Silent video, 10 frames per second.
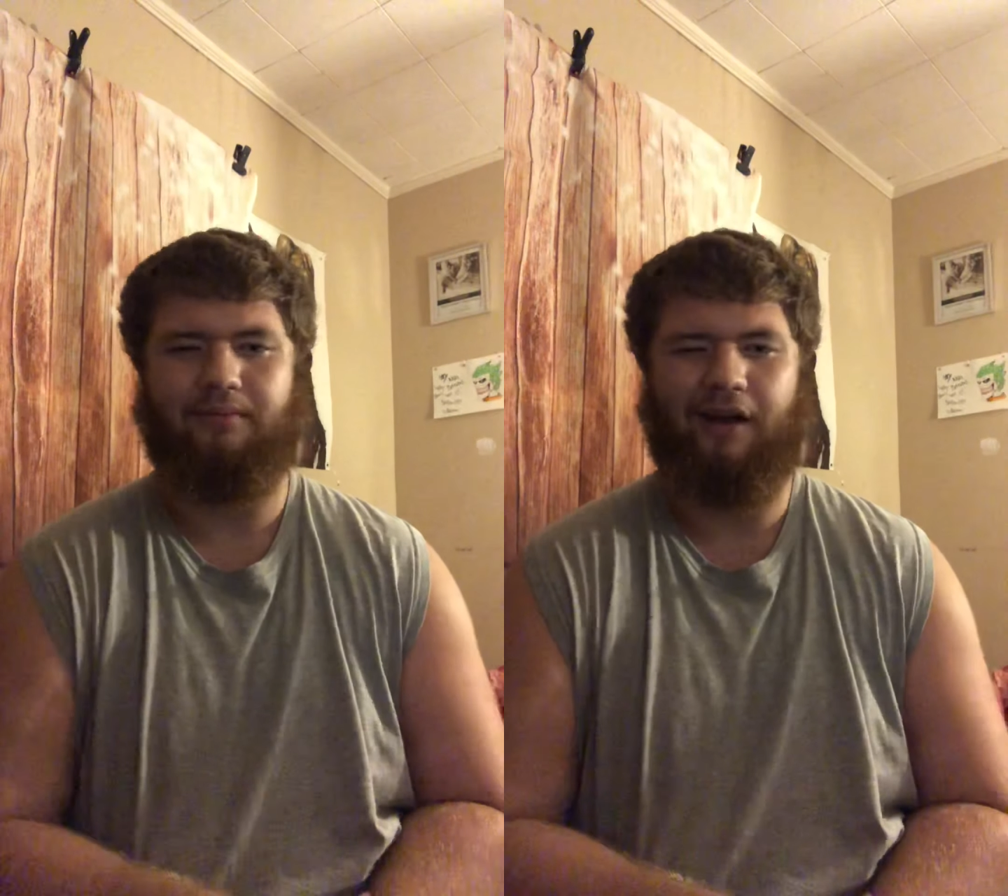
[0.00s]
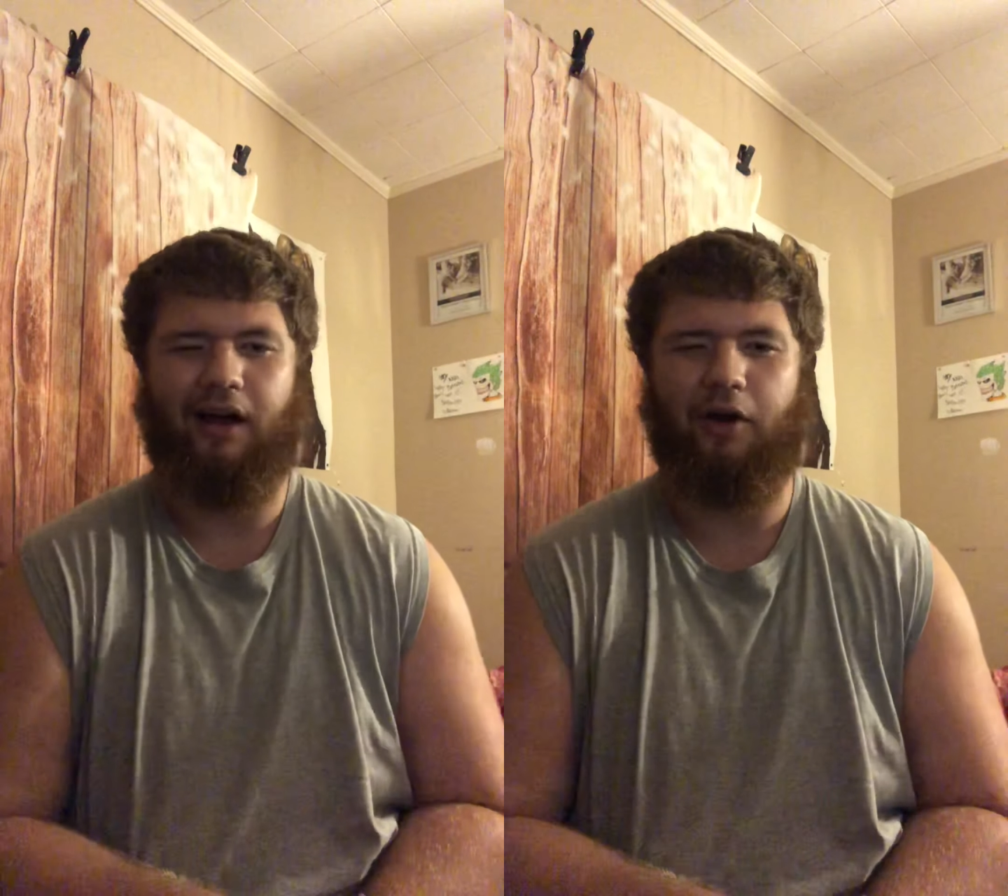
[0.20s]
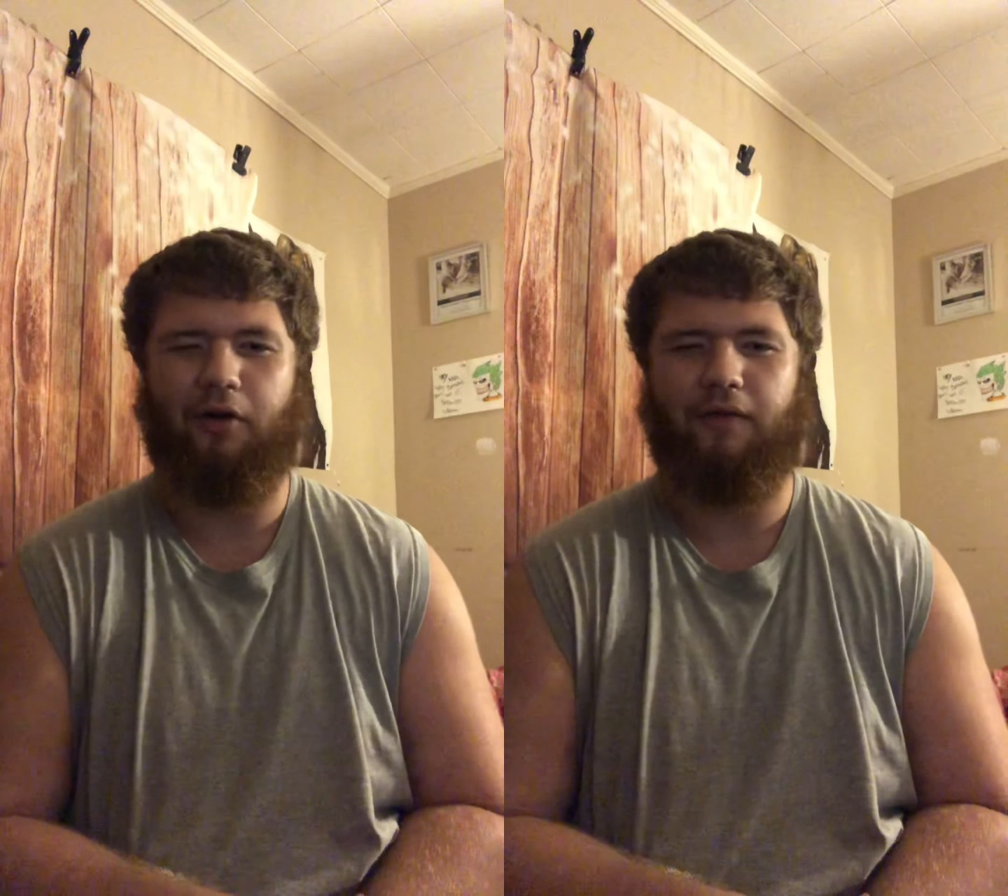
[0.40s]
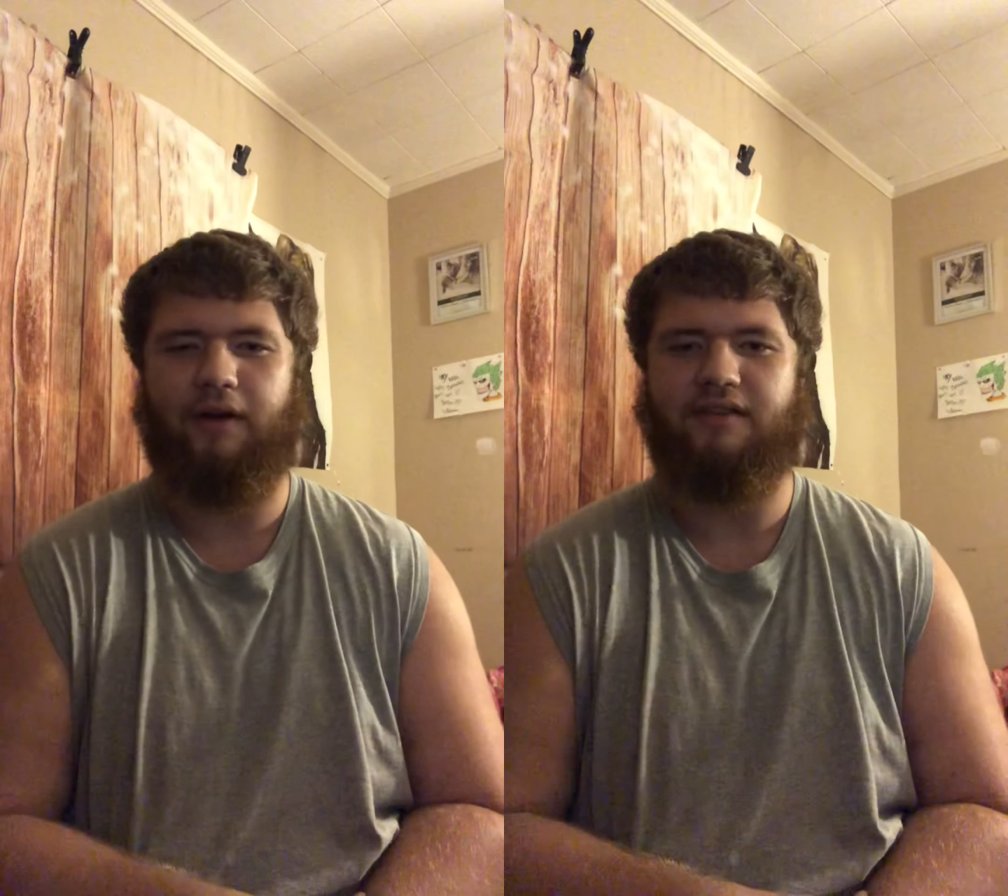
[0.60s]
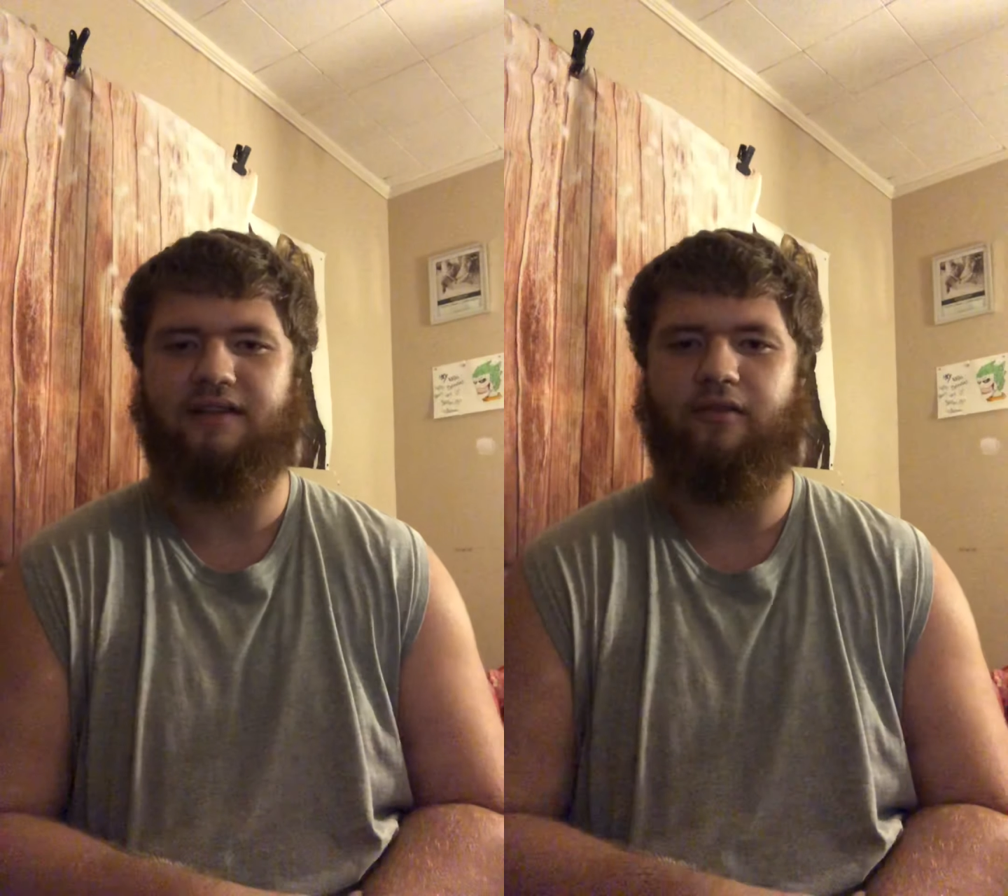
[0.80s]

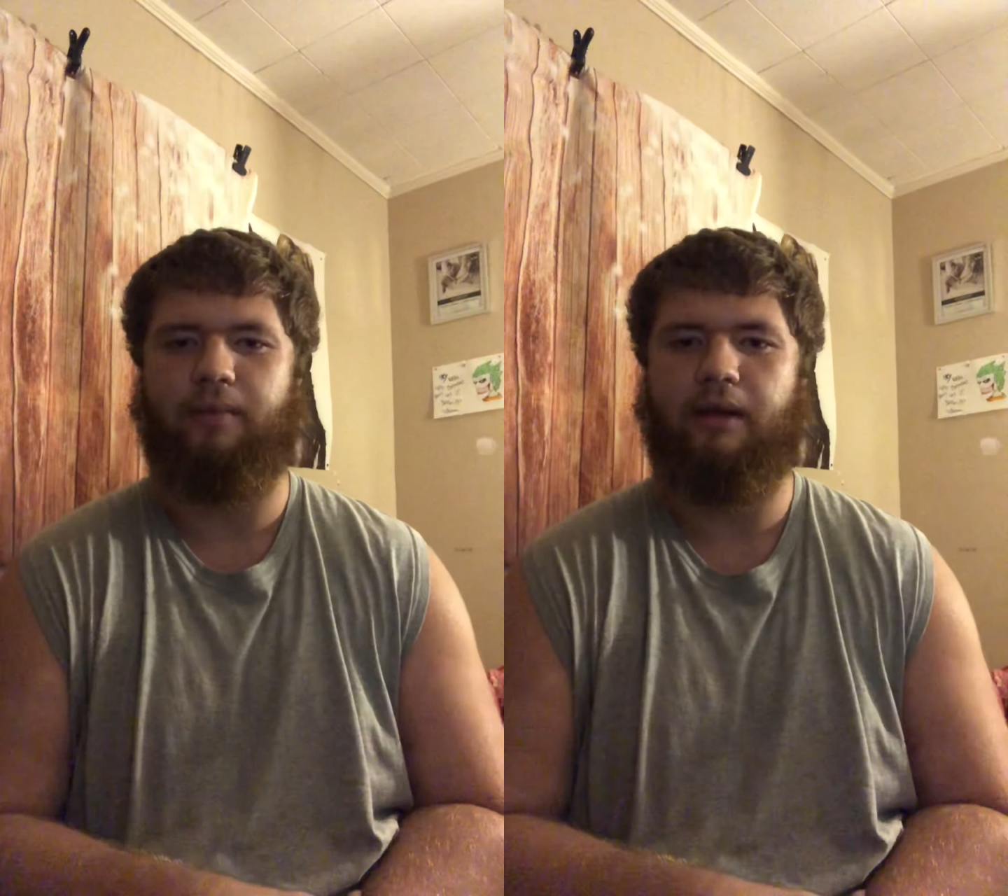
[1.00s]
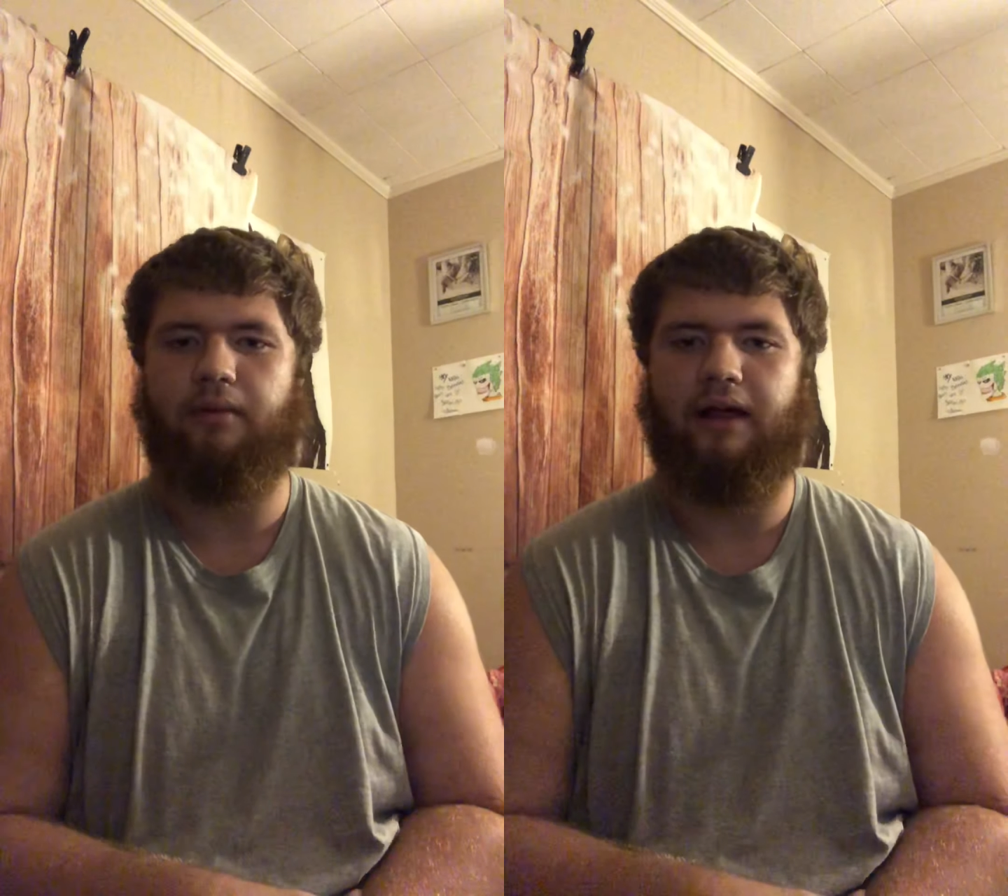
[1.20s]
137 people,